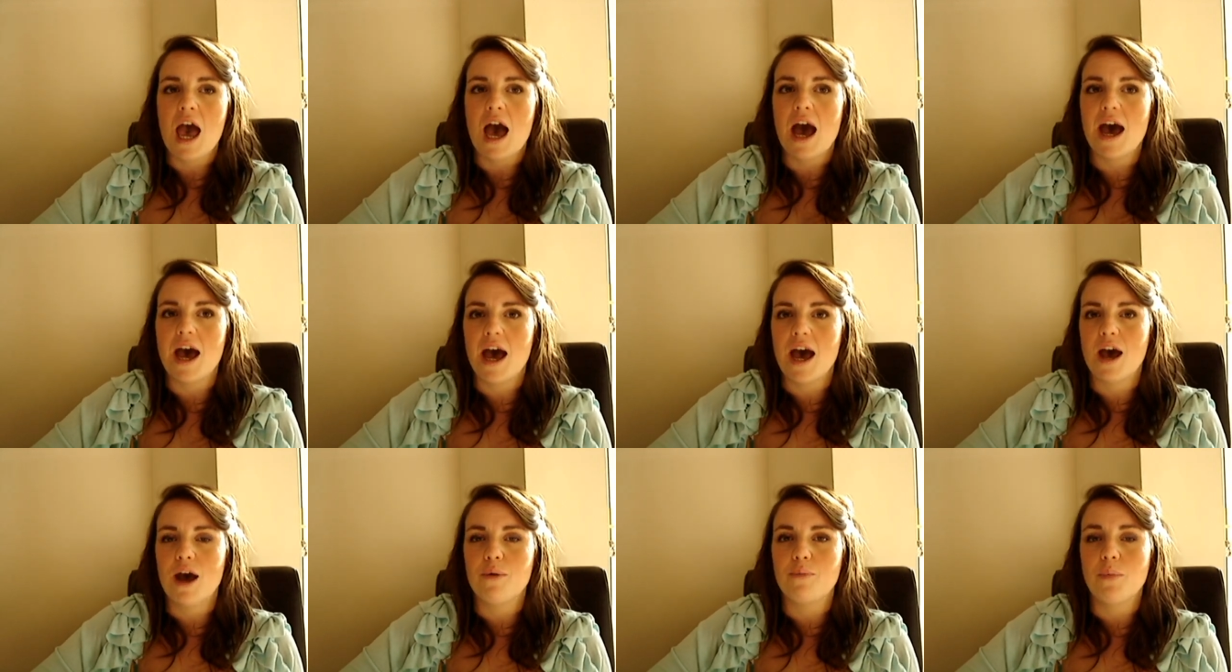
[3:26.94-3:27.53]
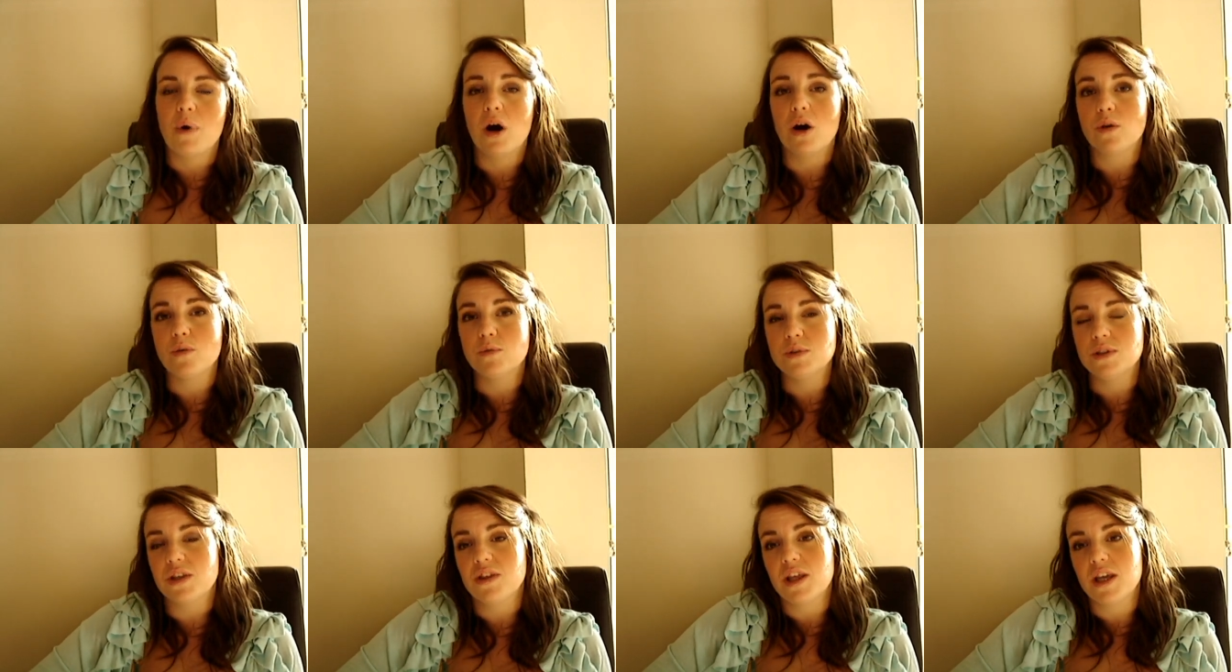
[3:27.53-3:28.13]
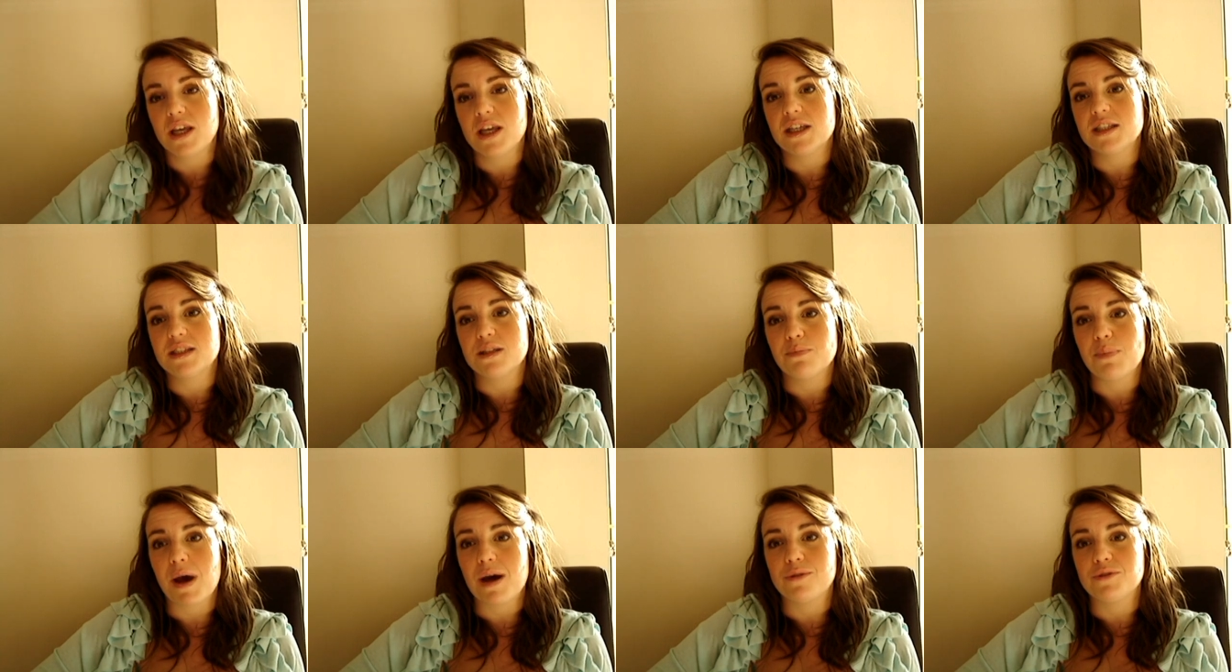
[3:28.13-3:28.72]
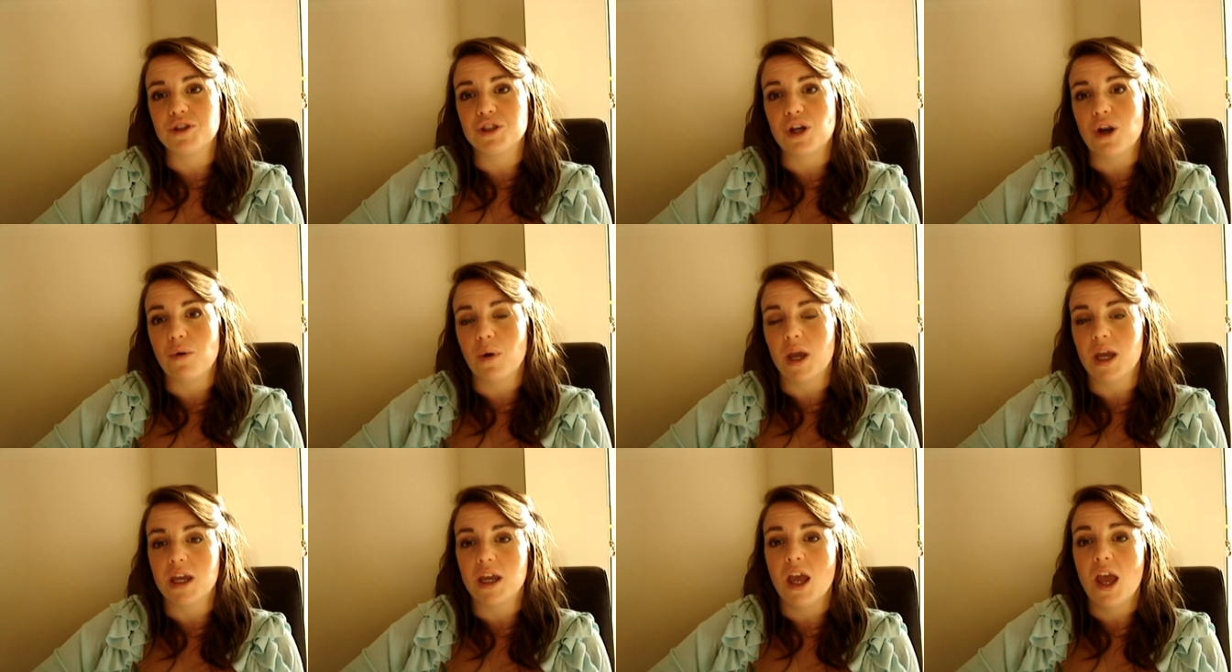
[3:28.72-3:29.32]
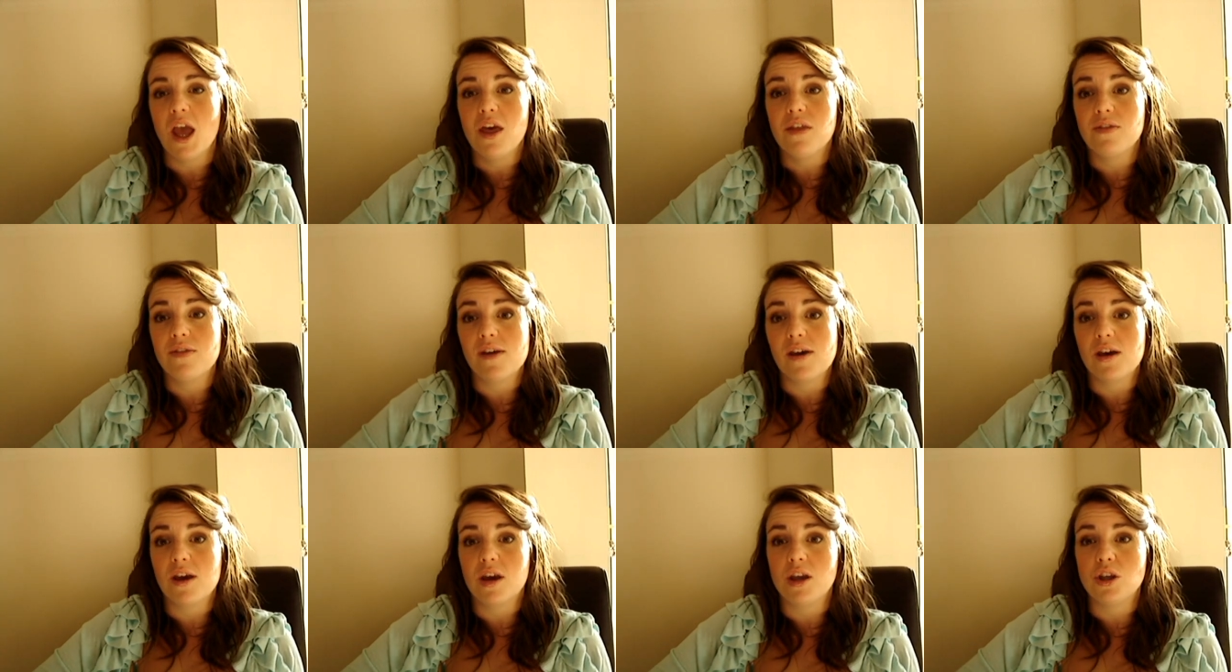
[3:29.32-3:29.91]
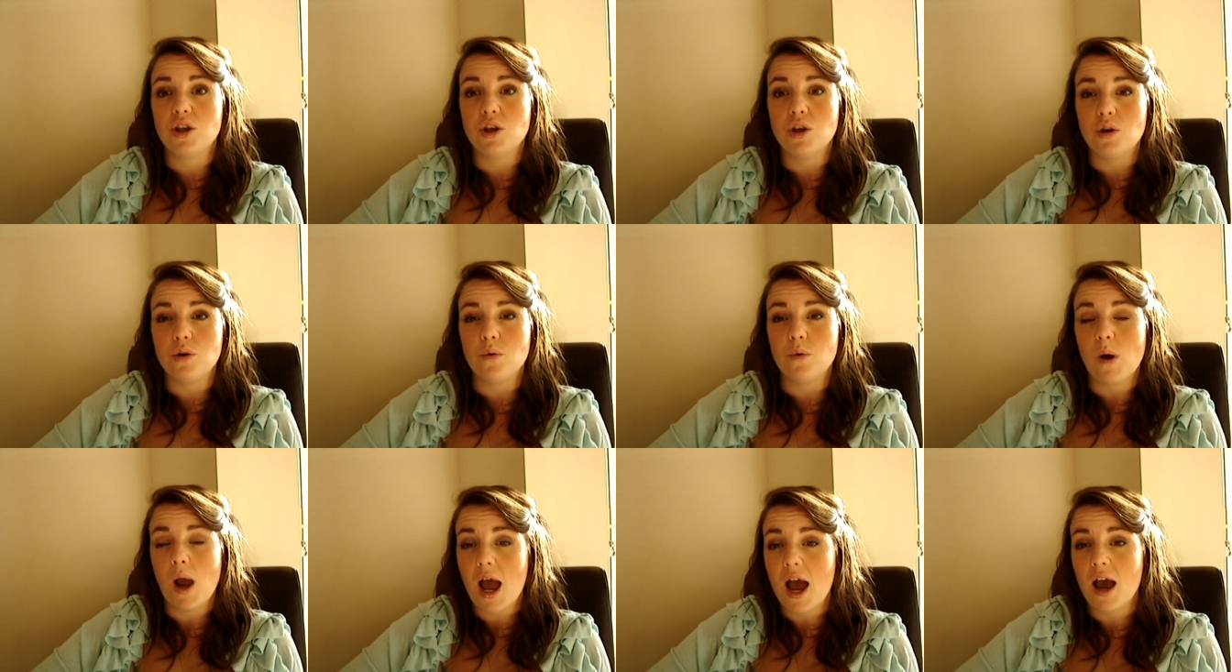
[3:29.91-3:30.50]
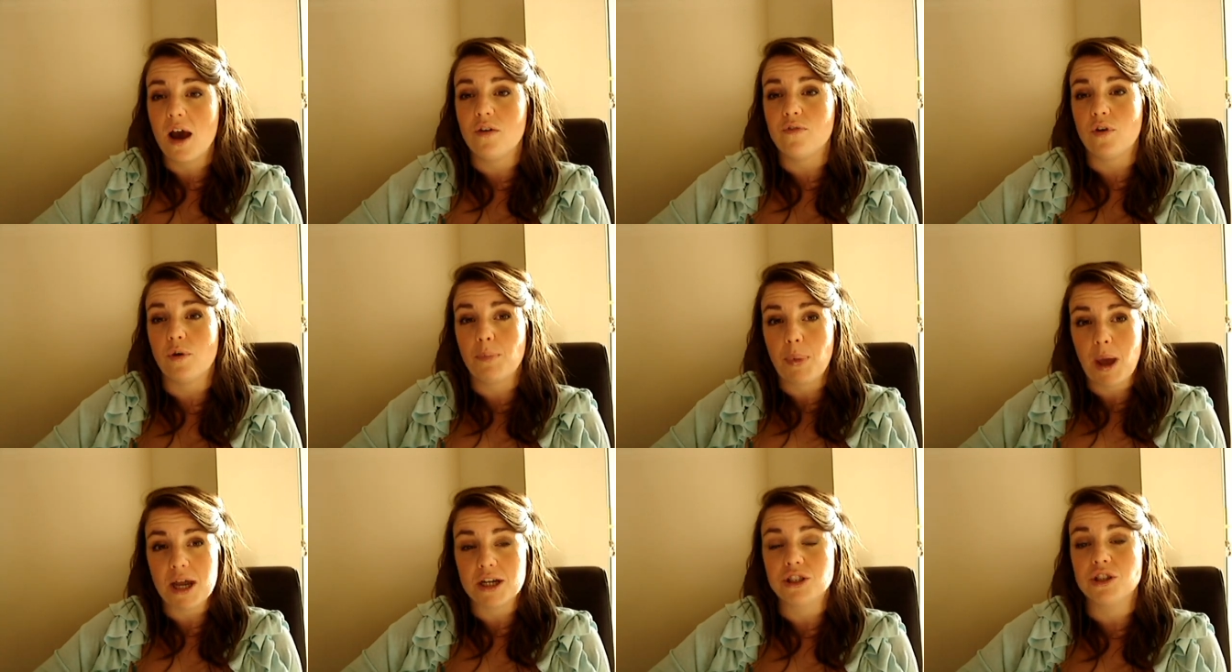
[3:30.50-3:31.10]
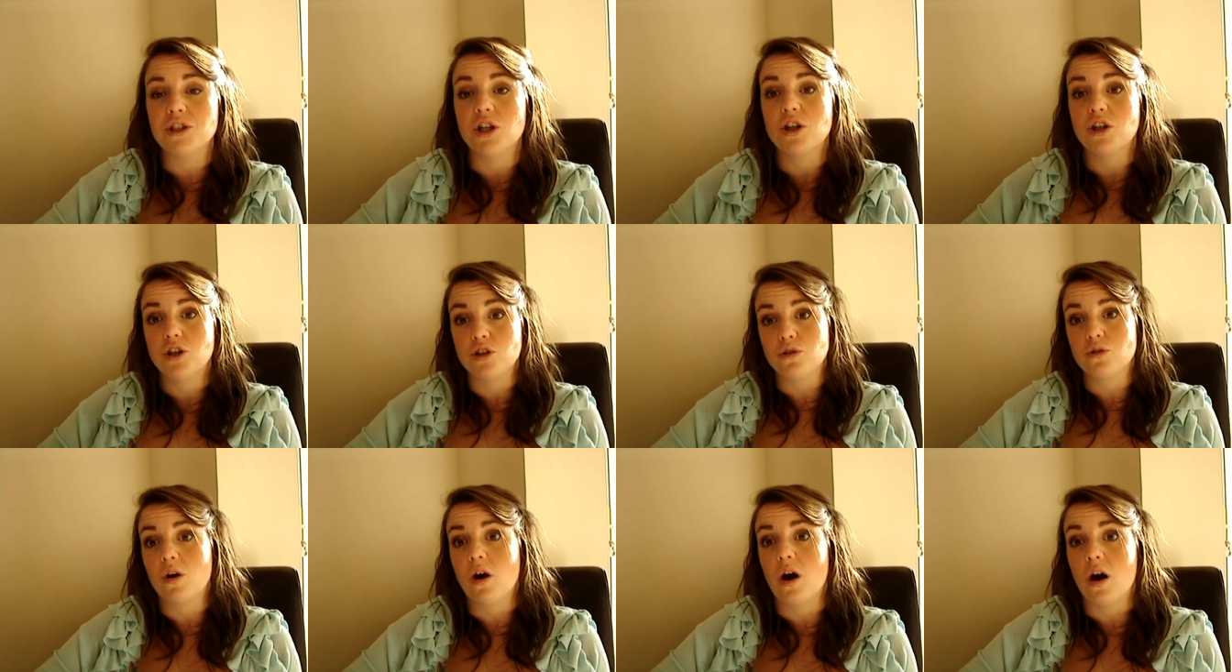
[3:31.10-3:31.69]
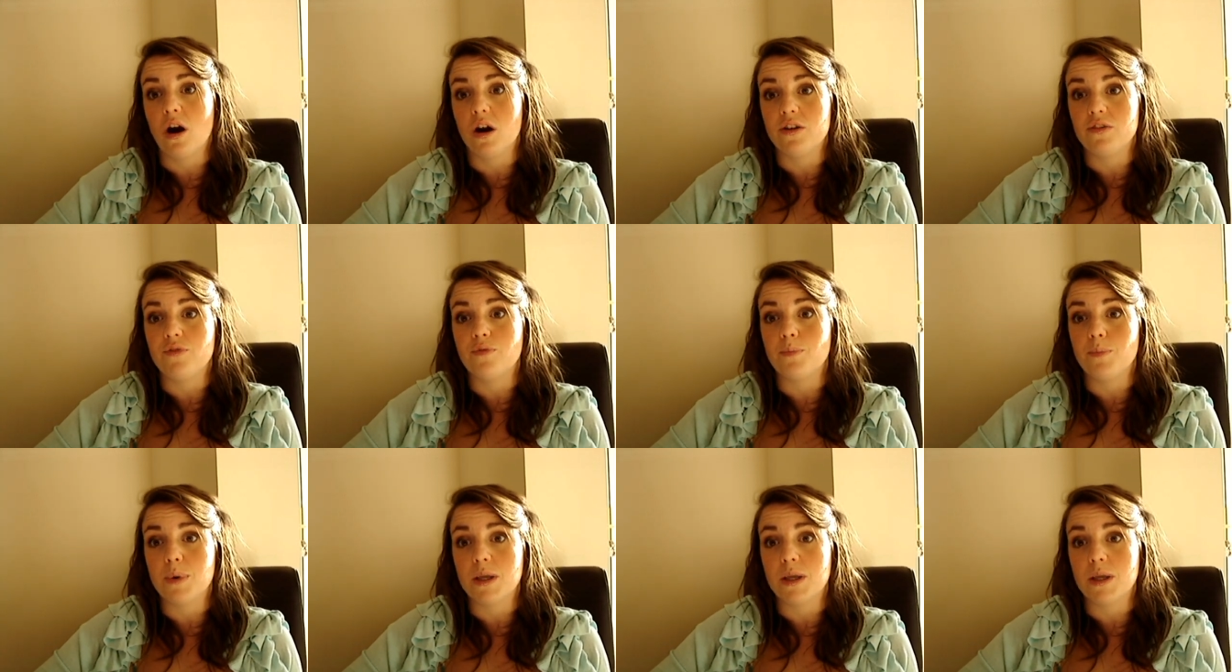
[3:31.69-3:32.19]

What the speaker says: I also think it's about showing that you have a passion and a drive,